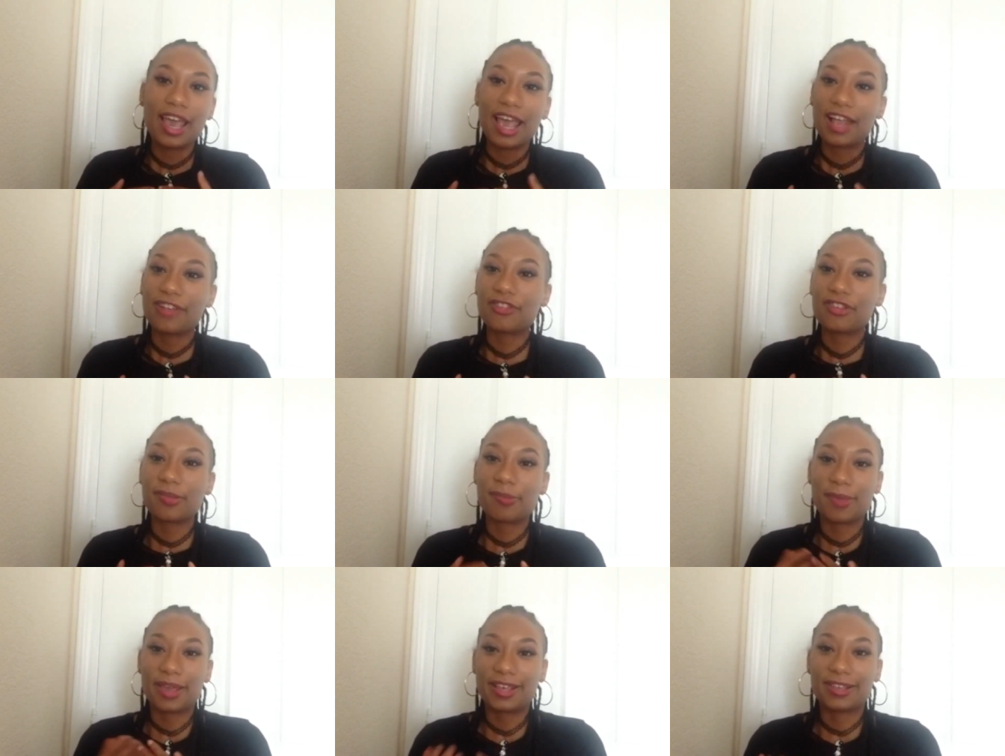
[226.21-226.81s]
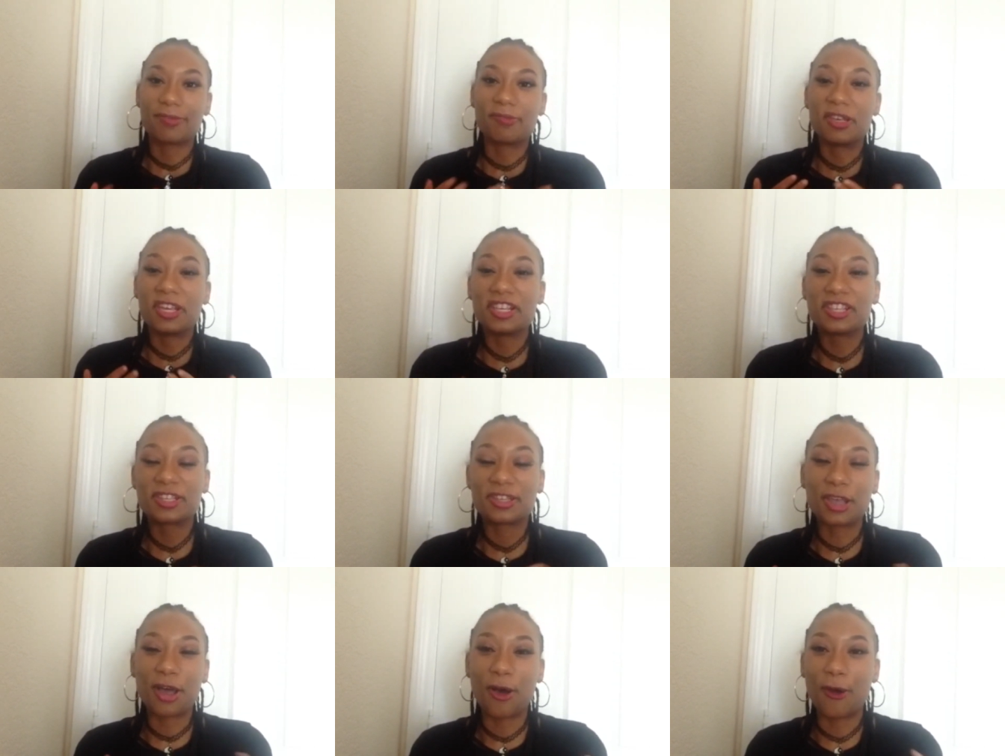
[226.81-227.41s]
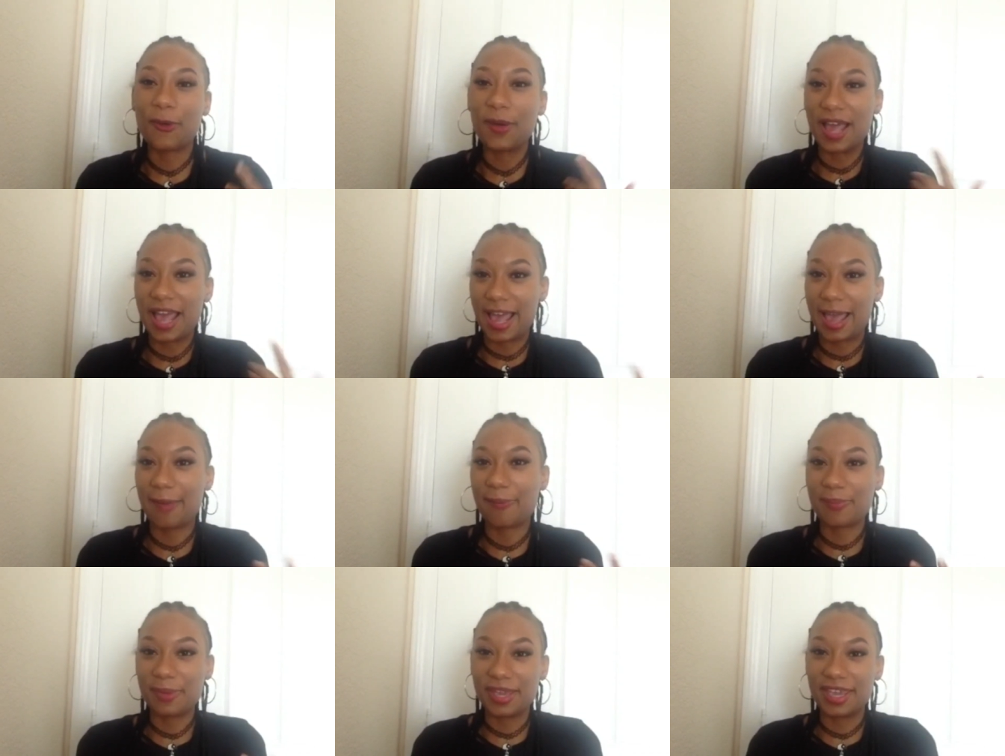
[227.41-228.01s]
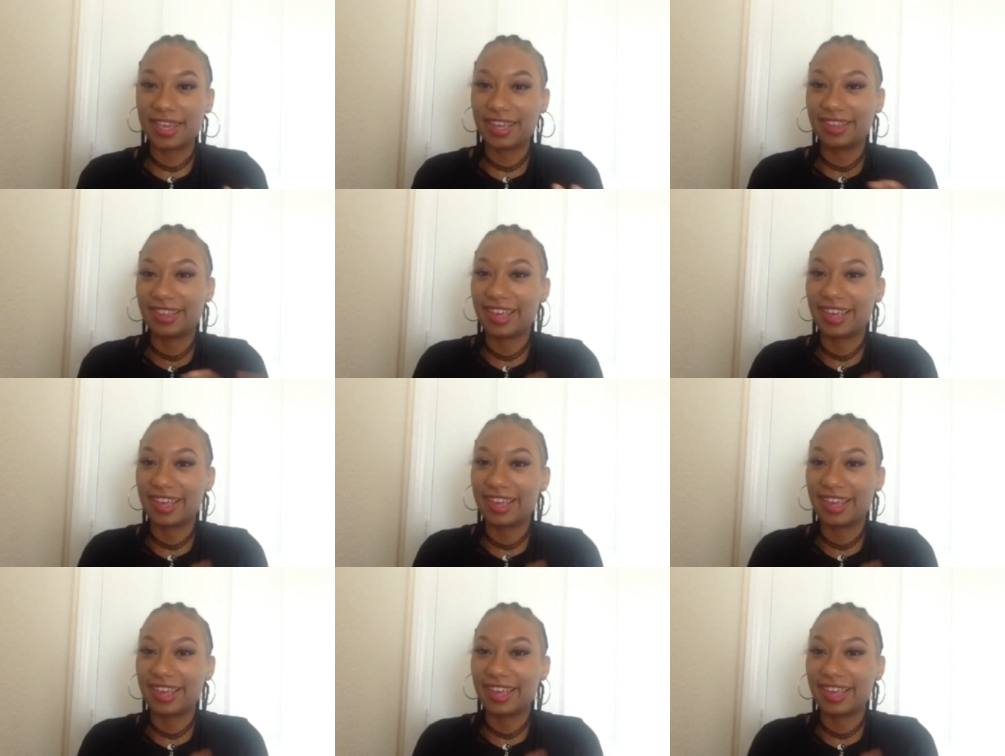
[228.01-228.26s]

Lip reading: it just makes me so happy.